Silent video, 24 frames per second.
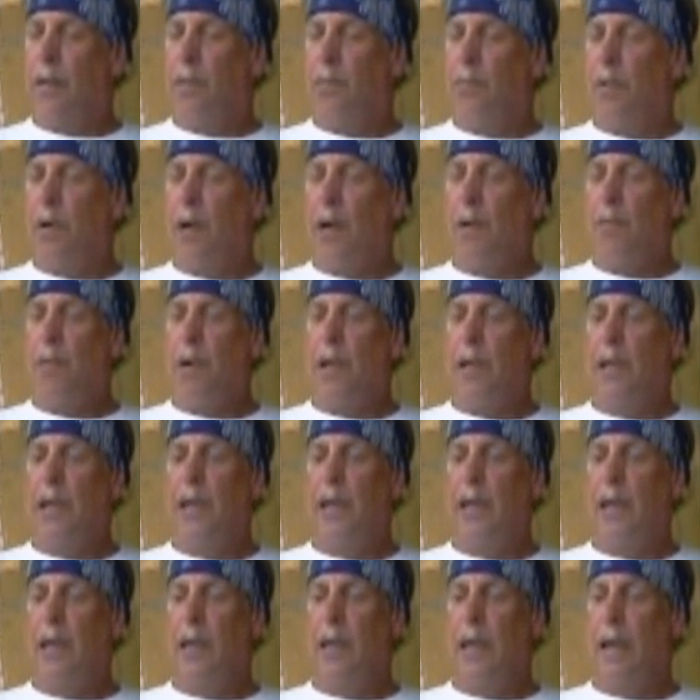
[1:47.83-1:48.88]
What I want to
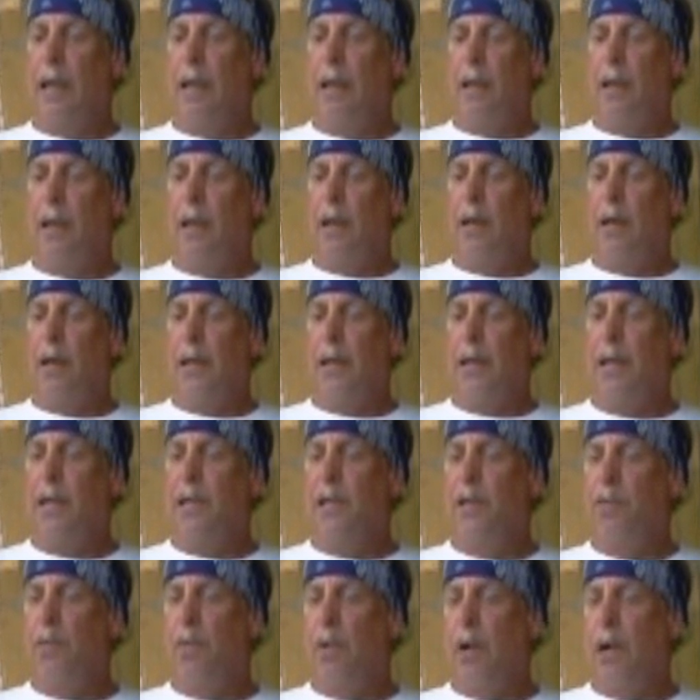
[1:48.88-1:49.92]
get at on
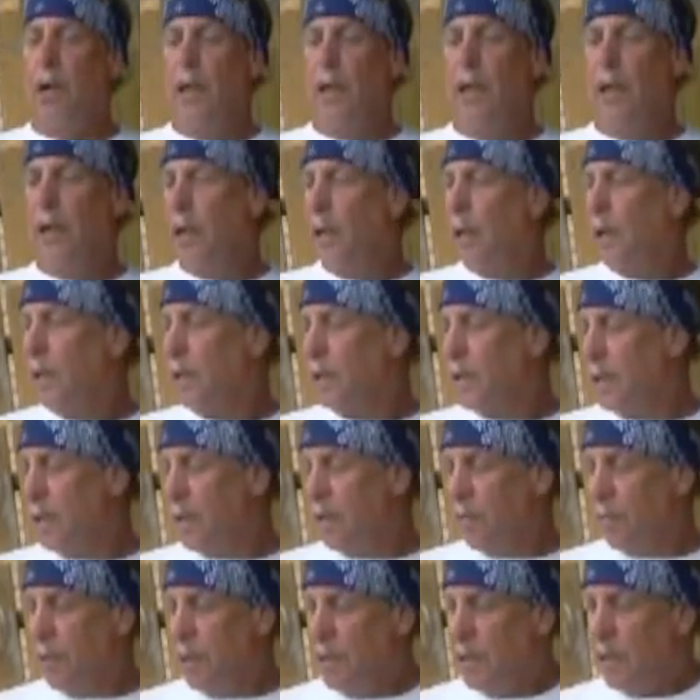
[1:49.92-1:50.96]
this one is,
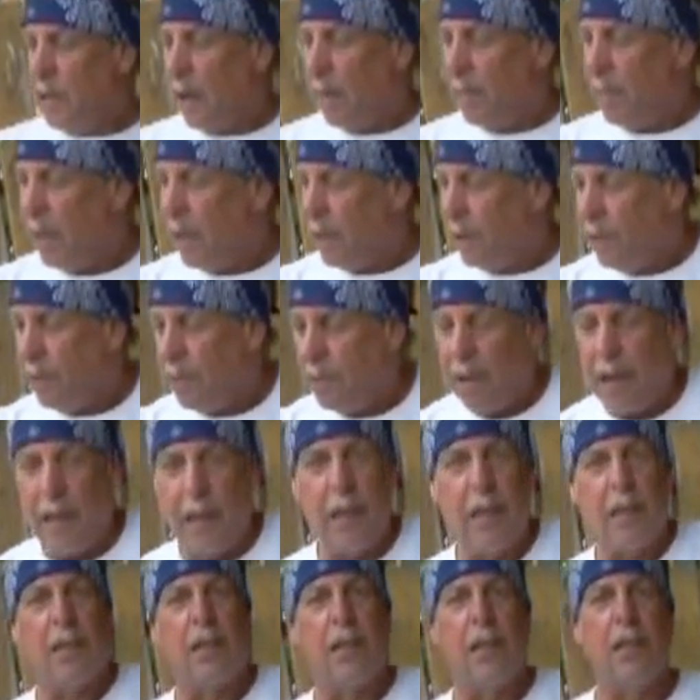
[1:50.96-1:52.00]
the reason I've been doing
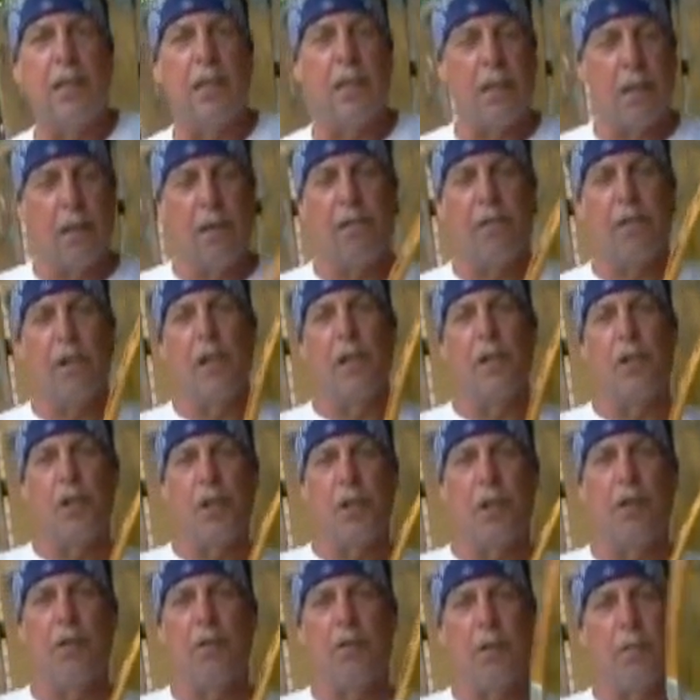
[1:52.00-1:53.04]
this is for the
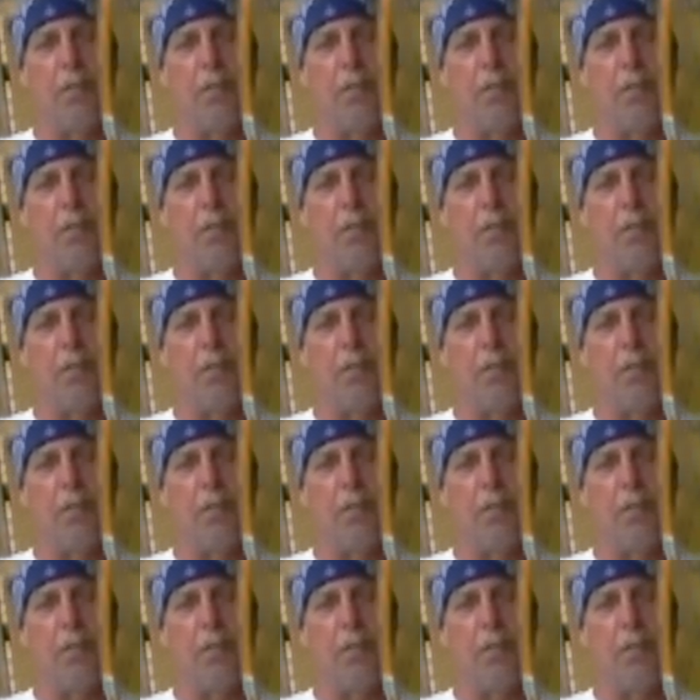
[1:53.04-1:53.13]
children,